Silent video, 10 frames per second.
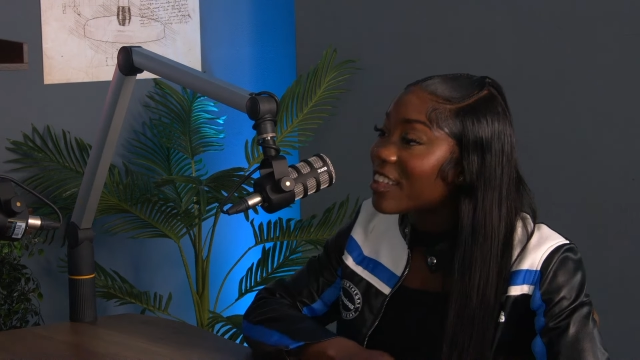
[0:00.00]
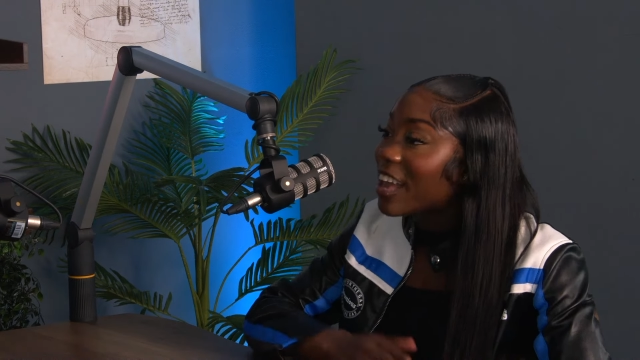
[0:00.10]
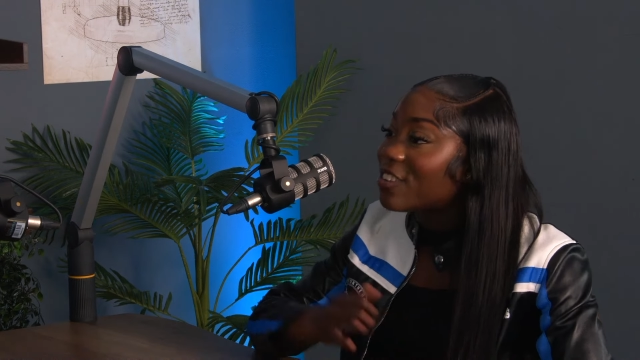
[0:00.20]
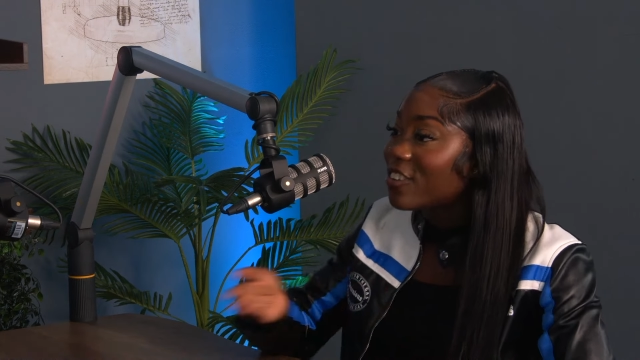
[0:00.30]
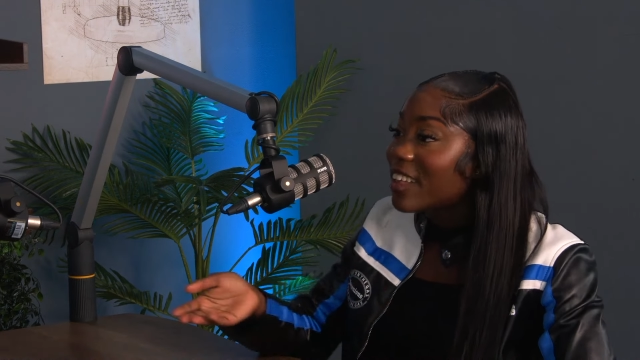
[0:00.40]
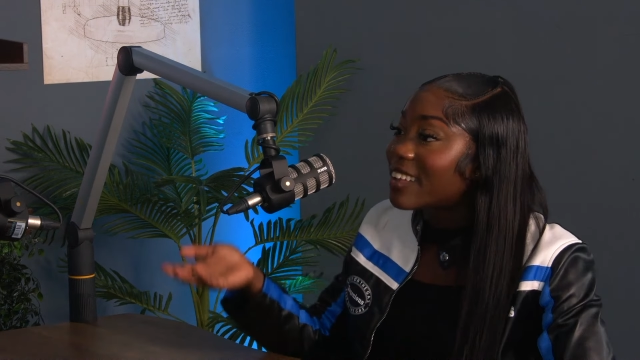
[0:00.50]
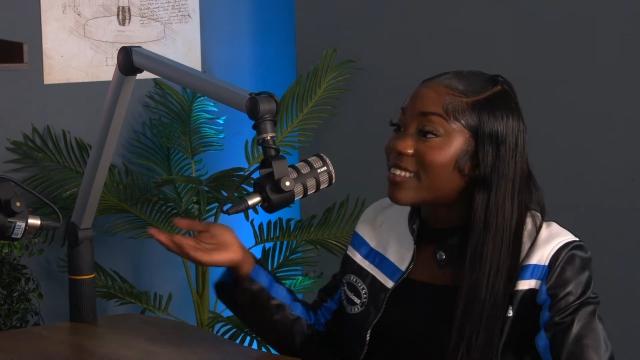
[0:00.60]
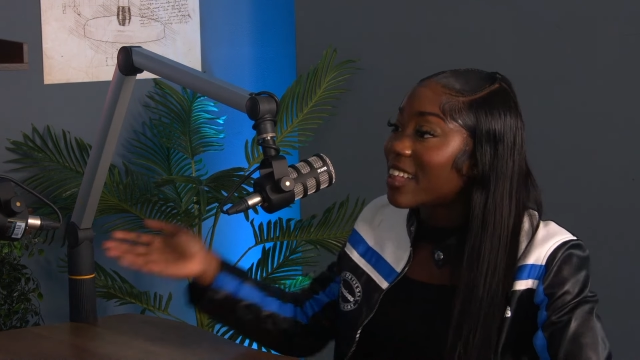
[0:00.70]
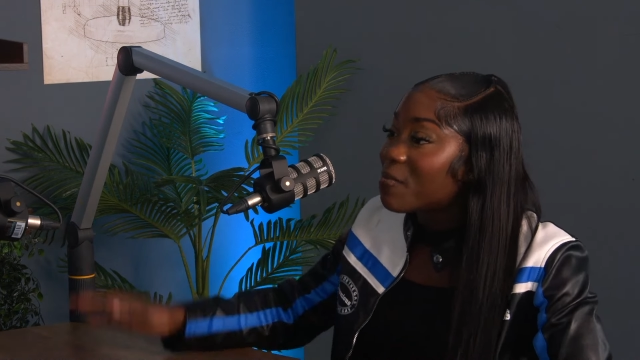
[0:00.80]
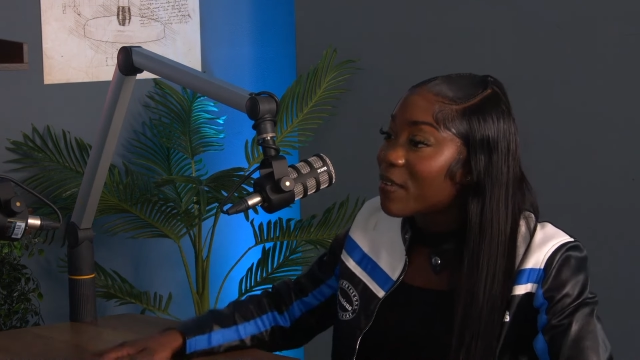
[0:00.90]
like, during, like,
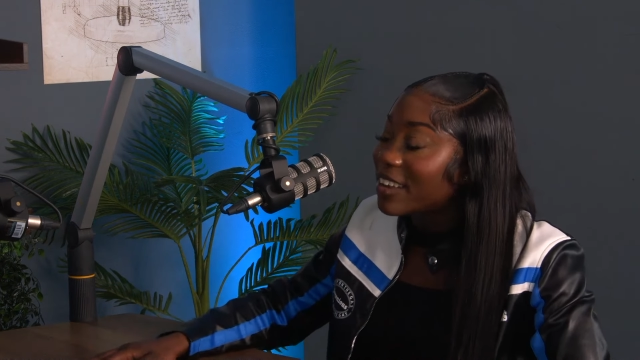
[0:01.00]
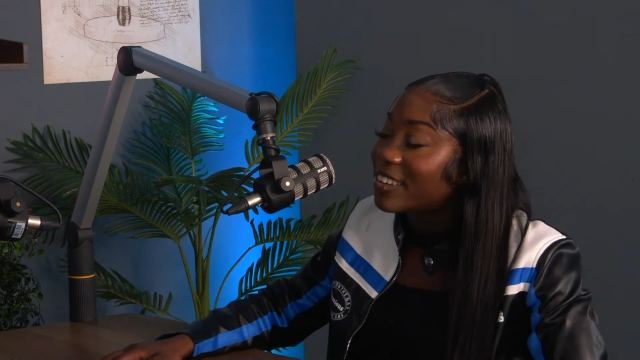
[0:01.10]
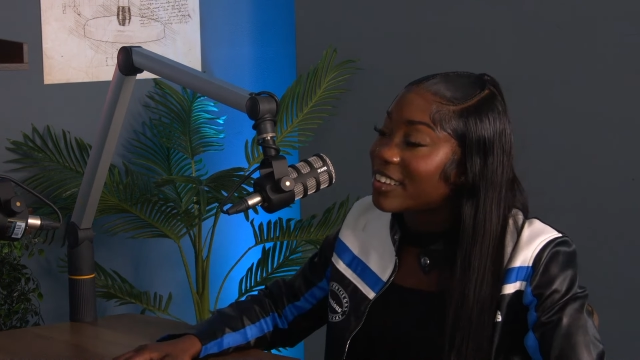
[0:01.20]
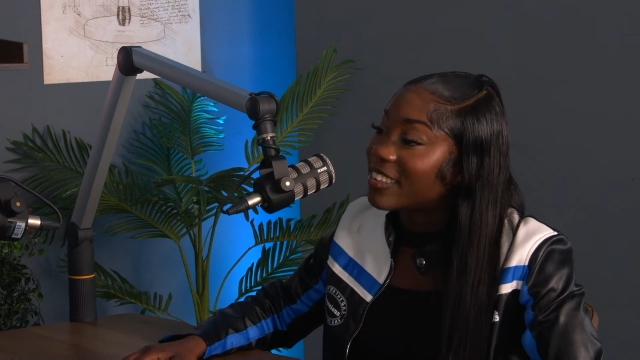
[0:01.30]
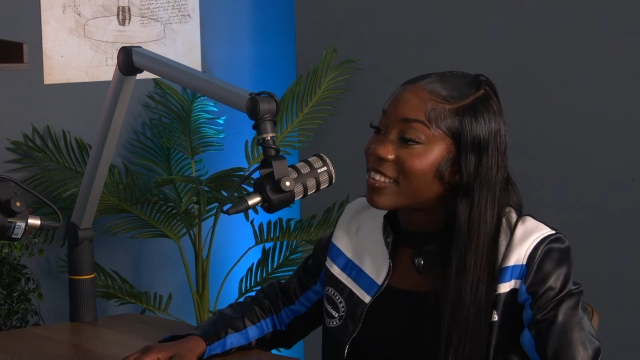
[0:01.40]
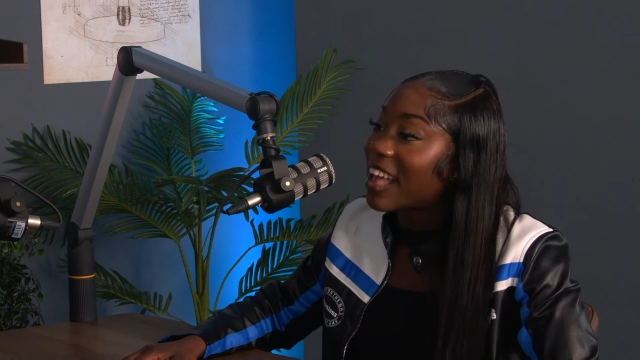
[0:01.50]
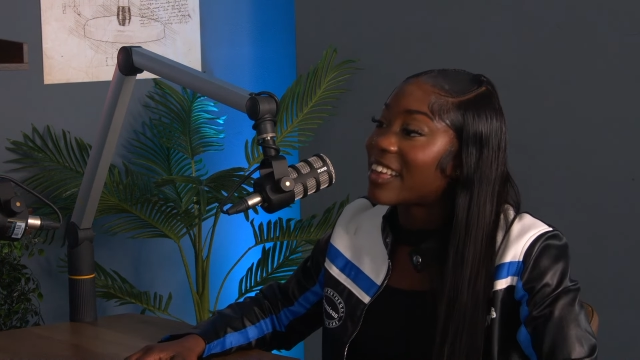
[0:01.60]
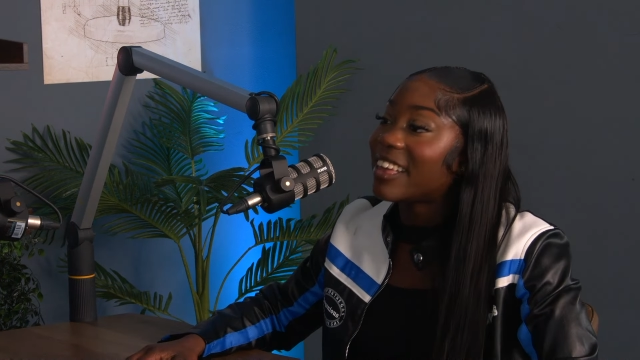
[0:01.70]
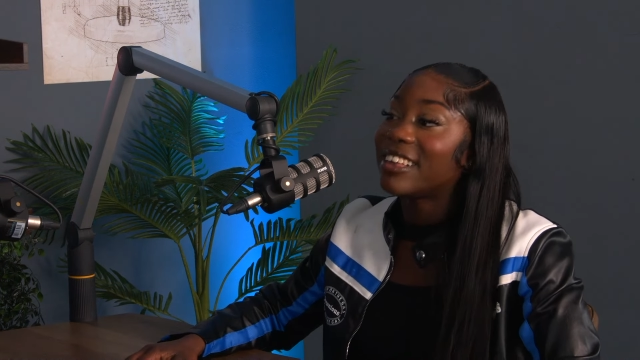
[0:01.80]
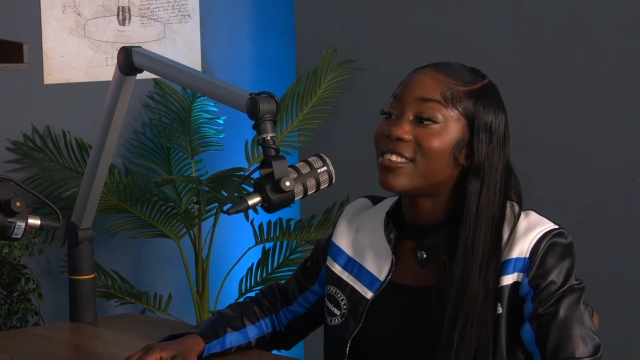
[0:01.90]
celebrations,
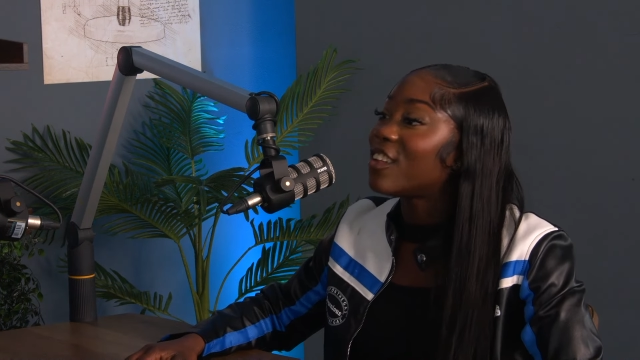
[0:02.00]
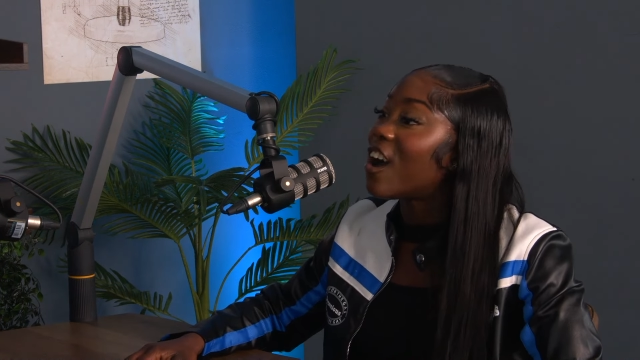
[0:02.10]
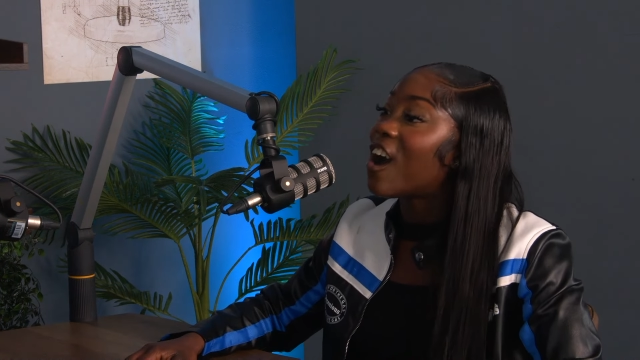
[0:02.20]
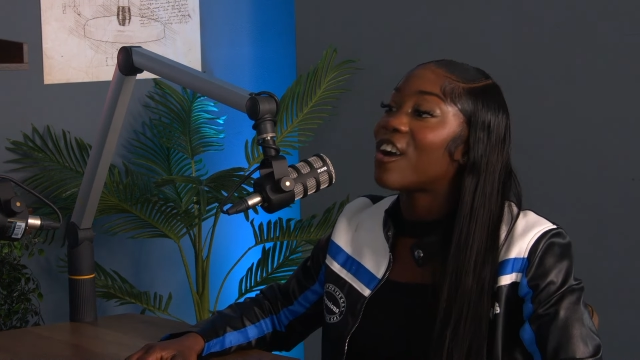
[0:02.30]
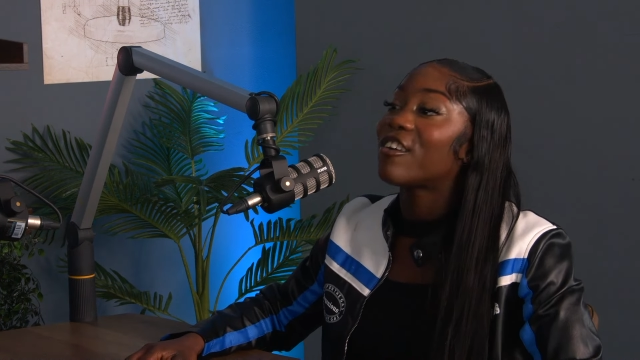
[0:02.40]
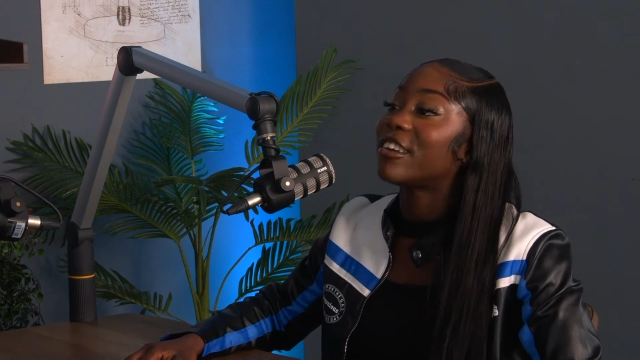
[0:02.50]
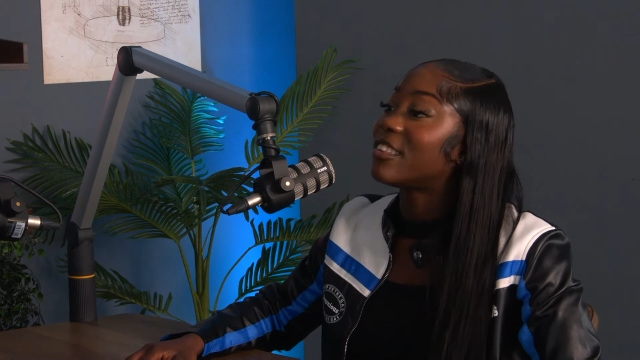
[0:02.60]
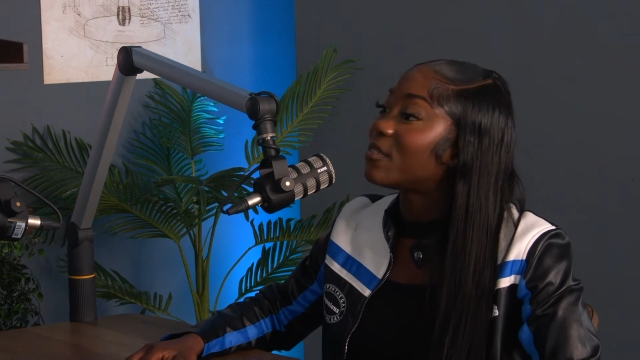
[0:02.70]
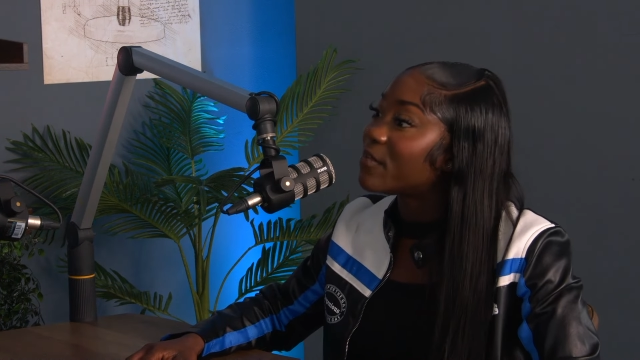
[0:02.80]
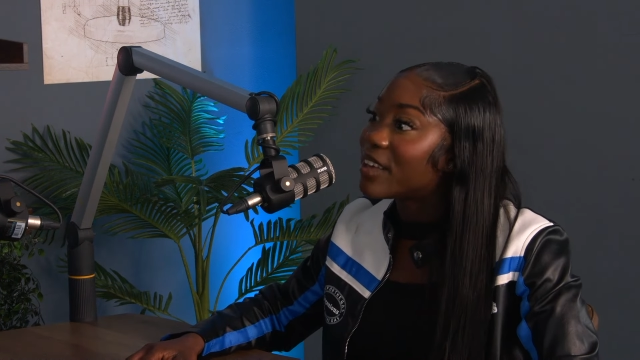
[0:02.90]
like Easter,
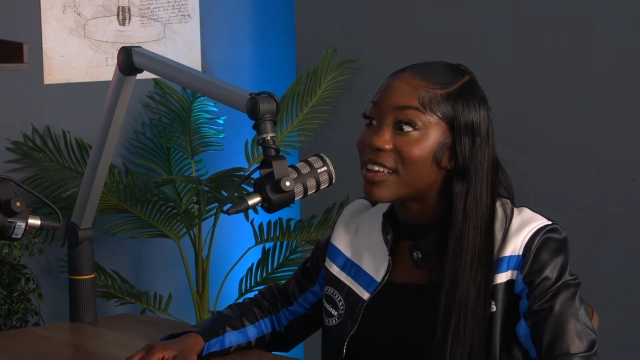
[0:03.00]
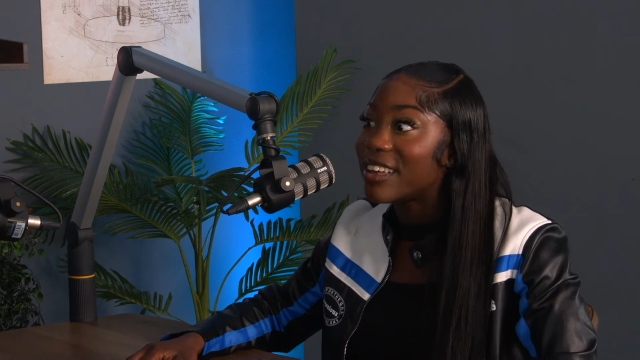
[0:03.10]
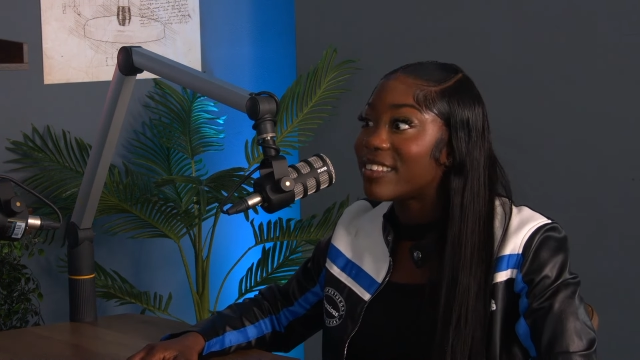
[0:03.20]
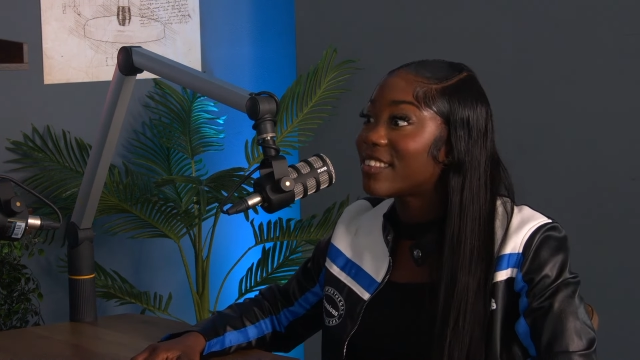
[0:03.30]
Christmas?